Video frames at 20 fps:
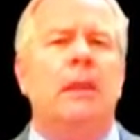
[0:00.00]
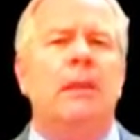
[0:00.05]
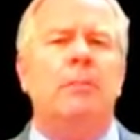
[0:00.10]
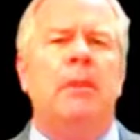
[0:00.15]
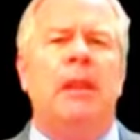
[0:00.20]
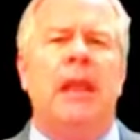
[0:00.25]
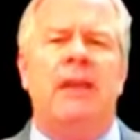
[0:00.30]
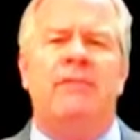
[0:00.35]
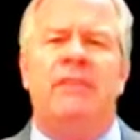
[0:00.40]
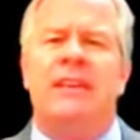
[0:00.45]

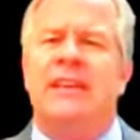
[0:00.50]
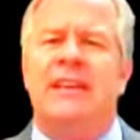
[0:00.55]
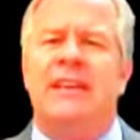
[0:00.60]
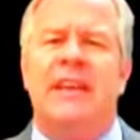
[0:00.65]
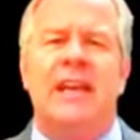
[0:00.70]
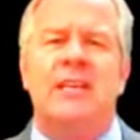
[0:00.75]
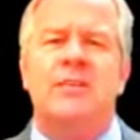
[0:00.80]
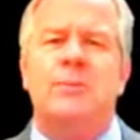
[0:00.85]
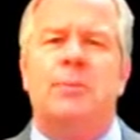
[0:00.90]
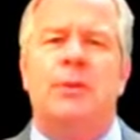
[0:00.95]
People have a
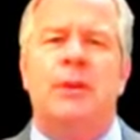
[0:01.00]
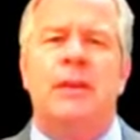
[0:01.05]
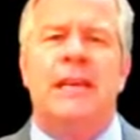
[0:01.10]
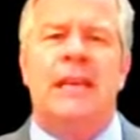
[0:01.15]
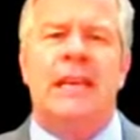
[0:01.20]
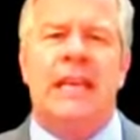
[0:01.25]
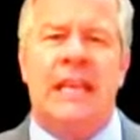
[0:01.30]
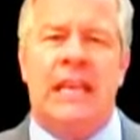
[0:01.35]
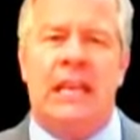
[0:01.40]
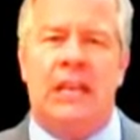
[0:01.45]

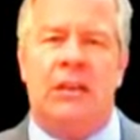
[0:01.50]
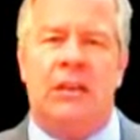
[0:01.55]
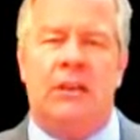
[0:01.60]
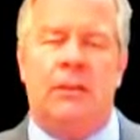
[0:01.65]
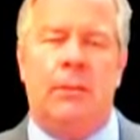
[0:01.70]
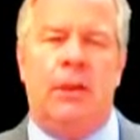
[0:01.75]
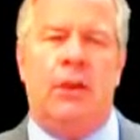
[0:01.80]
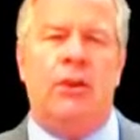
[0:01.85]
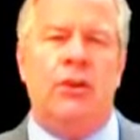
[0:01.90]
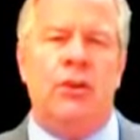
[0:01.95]
desperate need
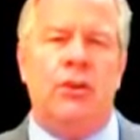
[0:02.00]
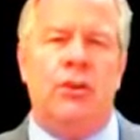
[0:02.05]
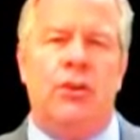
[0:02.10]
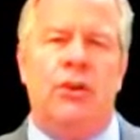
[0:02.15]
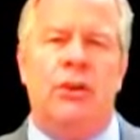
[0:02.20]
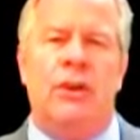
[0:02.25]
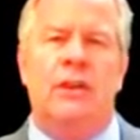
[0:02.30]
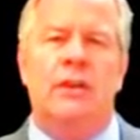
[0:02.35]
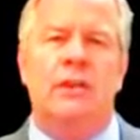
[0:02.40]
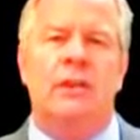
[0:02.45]
to be
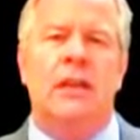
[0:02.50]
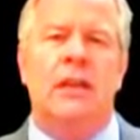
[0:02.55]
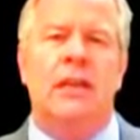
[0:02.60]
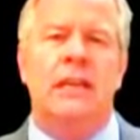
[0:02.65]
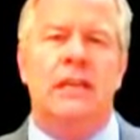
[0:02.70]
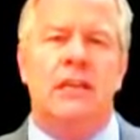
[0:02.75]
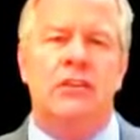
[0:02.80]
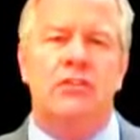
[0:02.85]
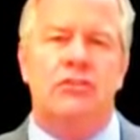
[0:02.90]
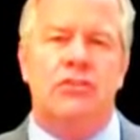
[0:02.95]
heard
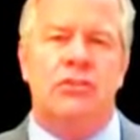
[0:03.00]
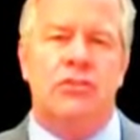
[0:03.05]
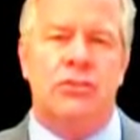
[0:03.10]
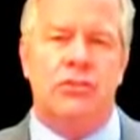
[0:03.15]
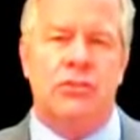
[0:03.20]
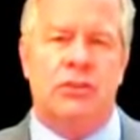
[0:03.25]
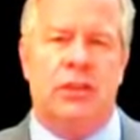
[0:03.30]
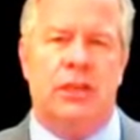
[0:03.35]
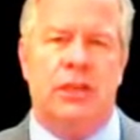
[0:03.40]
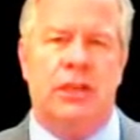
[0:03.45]
and
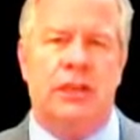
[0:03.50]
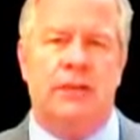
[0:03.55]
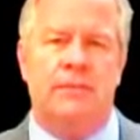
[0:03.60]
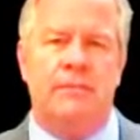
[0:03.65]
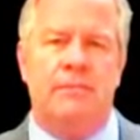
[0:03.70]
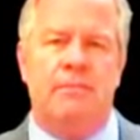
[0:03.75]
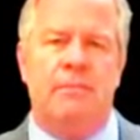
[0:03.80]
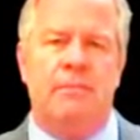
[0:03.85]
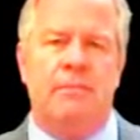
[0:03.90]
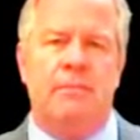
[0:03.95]
understood.
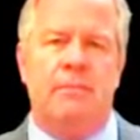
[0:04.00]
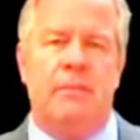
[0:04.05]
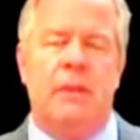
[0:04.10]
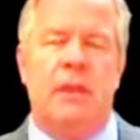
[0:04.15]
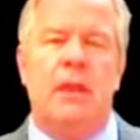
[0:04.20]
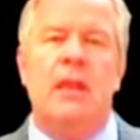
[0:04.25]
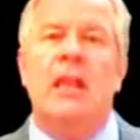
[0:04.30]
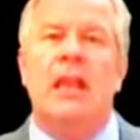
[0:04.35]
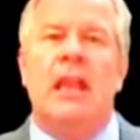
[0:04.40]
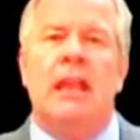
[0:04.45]

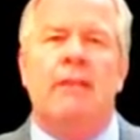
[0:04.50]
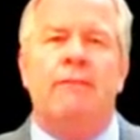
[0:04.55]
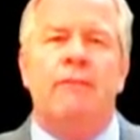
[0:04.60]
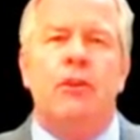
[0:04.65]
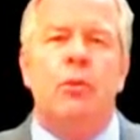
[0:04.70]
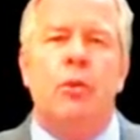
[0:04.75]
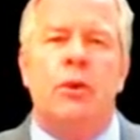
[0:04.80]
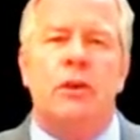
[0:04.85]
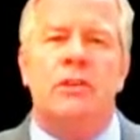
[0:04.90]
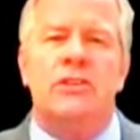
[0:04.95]
If
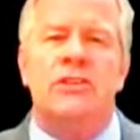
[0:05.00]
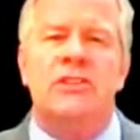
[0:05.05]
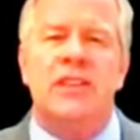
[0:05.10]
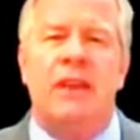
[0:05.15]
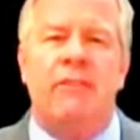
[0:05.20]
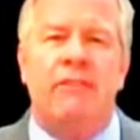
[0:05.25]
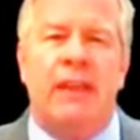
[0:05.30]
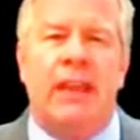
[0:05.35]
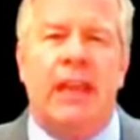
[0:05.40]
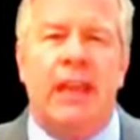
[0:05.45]
you were
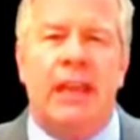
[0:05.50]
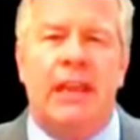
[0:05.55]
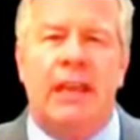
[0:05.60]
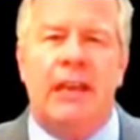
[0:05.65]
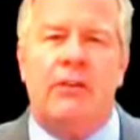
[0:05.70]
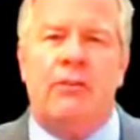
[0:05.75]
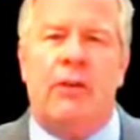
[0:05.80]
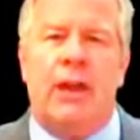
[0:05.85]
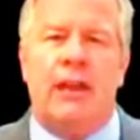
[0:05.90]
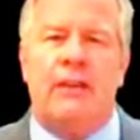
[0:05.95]

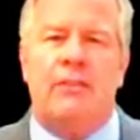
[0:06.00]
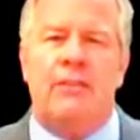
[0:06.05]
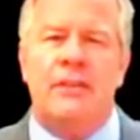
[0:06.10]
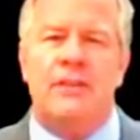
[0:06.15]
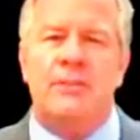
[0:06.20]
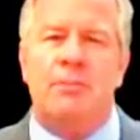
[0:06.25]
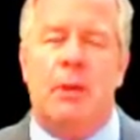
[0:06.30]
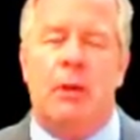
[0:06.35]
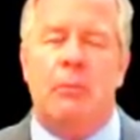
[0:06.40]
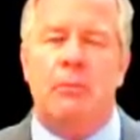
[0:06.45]
suffocating right at
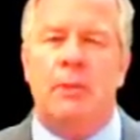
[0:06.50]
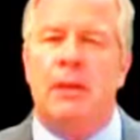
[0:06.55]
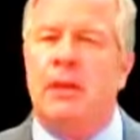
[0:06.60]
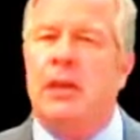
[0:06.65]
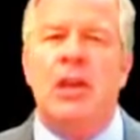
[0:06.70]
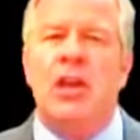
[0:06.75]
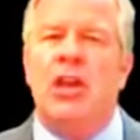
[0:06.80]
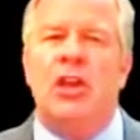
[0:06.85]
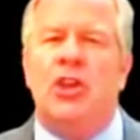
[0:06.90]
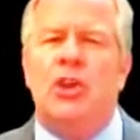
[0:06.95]
this moment,
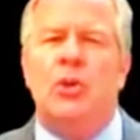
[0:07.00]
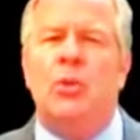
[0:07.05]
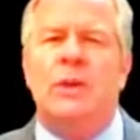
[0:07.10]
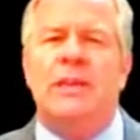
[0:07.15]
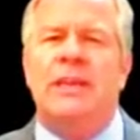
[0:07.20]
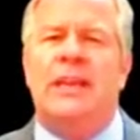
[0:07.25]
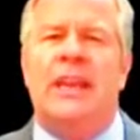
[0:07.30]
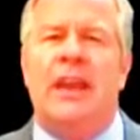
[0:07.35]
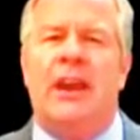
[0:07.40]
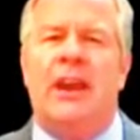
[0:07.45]
you
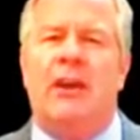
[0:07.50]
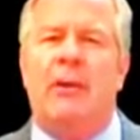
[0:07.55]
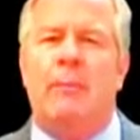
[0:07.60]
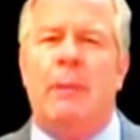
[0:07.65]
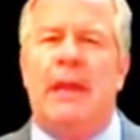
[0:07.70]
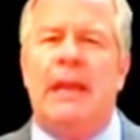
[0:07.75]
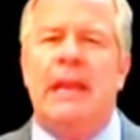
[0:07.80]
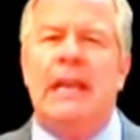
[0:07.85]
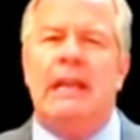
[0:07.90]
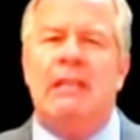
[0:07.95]
wouldn't care
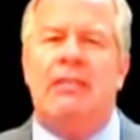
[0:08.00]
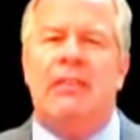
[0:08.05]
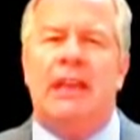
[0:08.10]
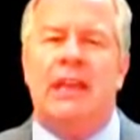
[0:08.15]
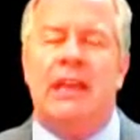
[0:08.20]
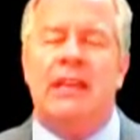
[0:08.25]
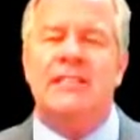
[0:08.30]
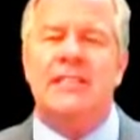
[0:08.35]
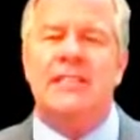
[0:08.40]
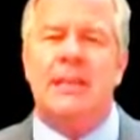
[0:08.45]
about
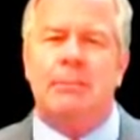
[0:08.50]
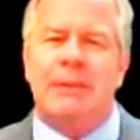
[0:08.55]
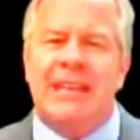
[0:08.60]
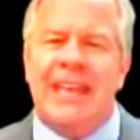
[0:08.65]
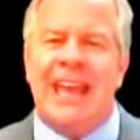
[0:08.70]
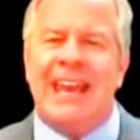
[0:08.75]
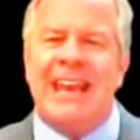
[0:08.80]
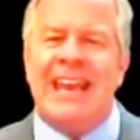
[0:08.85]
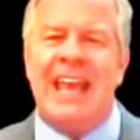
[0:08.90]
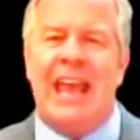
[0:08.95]
anything except
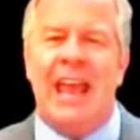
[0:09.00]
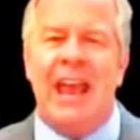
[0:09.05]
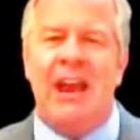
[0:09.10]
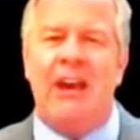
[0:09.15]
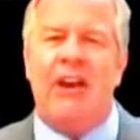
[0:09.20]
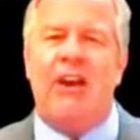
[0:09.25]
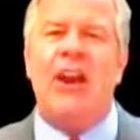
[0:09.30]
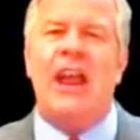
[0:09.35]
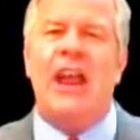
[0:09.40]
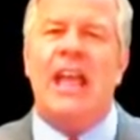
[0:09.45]
getting
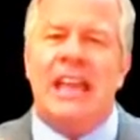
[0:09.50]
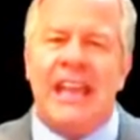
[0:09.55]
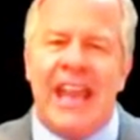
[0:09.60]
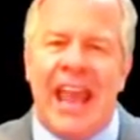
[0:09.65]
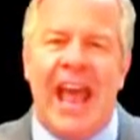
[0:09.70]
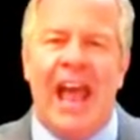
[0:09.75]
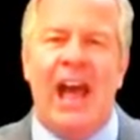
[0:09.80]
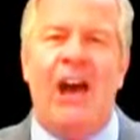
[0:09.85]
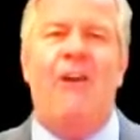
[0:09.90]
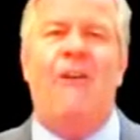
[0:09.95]
air
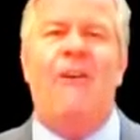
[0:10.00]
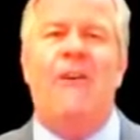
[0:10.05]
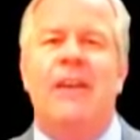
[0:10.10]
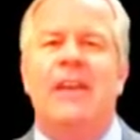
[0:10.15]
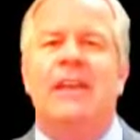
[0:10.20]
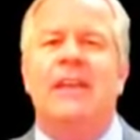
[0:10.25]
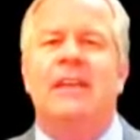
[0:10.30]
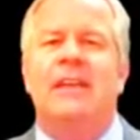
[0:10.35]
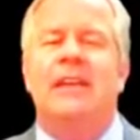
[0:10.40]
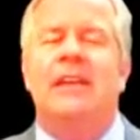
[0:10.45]
now.
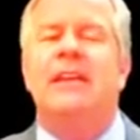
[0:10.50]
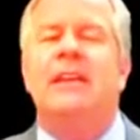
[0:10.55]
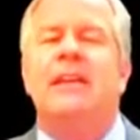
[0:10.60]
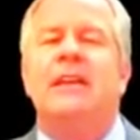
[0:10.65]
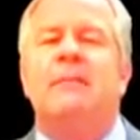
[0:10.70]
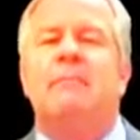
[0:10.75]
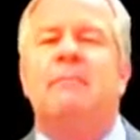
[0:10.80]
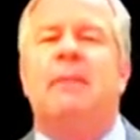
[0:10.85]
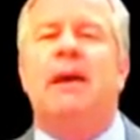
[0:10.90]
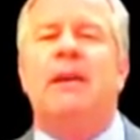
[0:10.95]

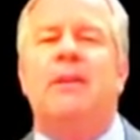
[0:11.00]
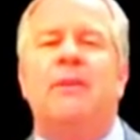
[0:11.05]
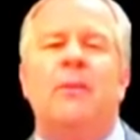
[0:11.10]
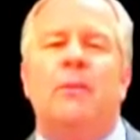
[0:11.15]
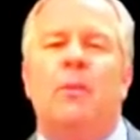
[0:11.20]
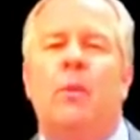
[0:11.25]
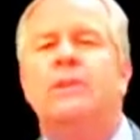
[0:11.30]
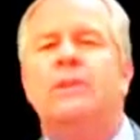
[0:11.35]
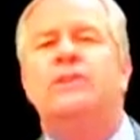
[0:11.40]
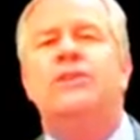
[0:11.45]
But
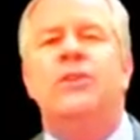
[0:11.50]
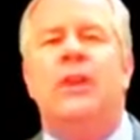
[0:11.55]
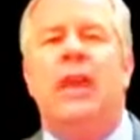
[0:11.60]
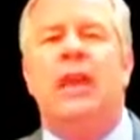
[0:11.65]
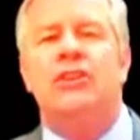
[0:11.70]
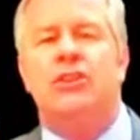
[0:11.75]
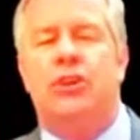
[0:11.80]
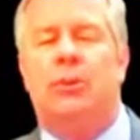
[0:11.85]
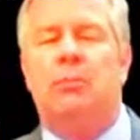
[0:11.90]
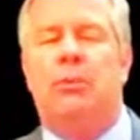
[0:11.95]
once you
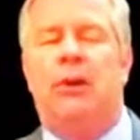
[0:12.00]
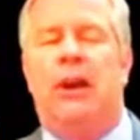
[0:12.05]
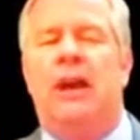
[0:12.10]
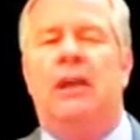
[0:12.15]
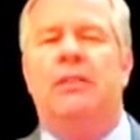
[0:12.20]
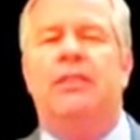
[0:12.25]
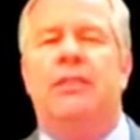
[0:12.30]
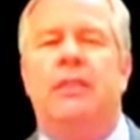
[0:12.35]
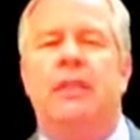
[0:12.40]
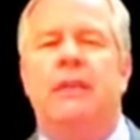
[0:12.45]
get your
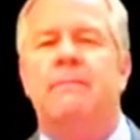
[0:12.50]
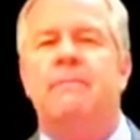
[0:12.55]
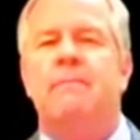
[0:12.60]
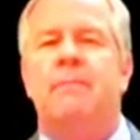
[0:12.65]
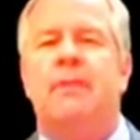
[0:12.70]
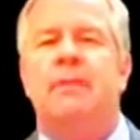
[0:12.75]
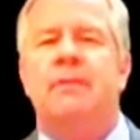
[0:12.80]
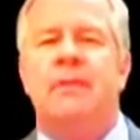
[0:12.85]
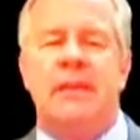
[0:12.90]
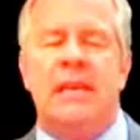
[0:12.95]
breath,
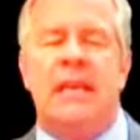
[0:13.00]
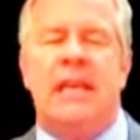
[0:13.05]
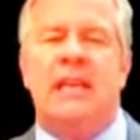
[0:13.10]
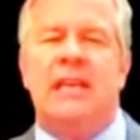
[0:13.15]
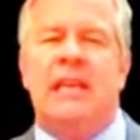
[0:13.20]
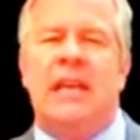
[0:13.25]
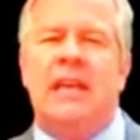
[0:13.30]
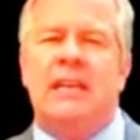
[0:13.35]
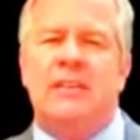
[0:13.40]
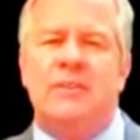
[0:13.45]
the
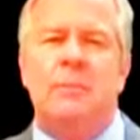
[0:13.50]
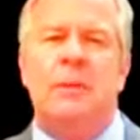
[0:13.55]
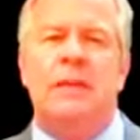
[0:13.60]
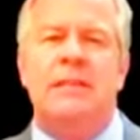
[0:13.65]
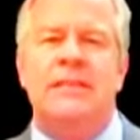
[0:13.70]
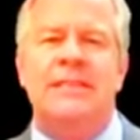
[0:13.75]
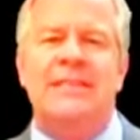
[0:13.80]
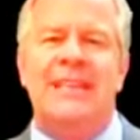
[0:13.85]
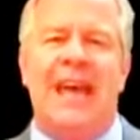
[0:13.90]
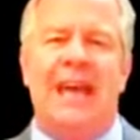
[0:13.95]
need has
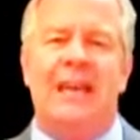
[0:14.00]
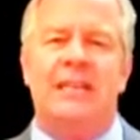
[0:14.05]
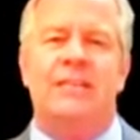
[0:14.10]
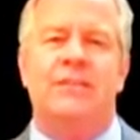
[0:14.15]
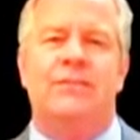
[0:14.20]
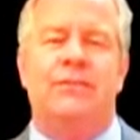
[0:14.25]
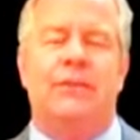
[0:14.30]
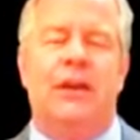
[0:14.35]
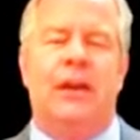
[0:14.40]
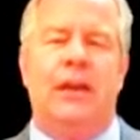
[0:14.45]
been
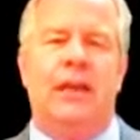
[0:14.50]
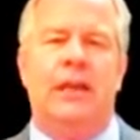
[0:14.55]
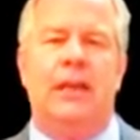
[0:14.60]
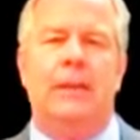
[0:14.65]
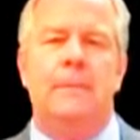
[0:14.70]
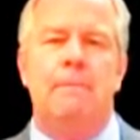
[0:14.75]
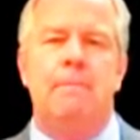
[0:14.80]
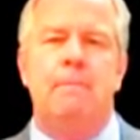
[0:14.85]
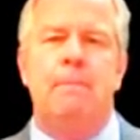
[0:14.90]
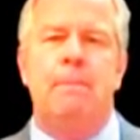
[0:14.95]

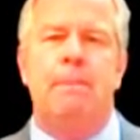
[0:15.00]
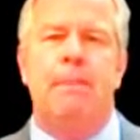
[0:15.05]
satisfied.